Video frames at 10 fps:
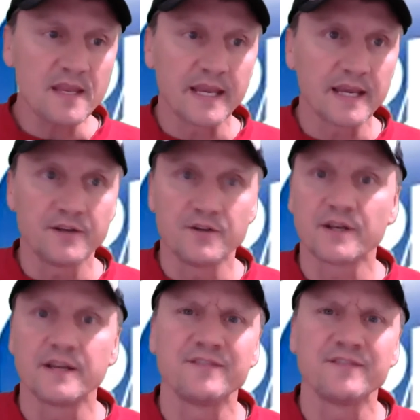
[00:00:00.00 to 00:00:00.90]
And you
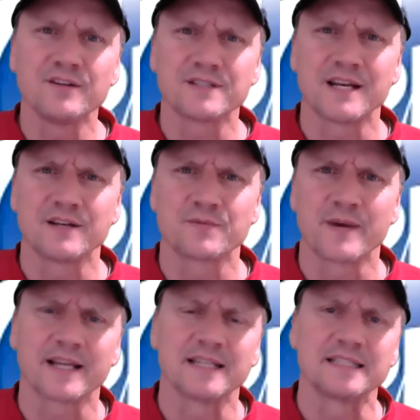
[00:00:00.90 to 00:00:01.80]
can even use tennis
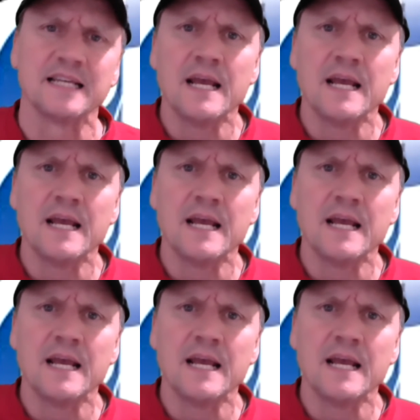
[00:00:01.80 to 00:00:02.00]
rackets.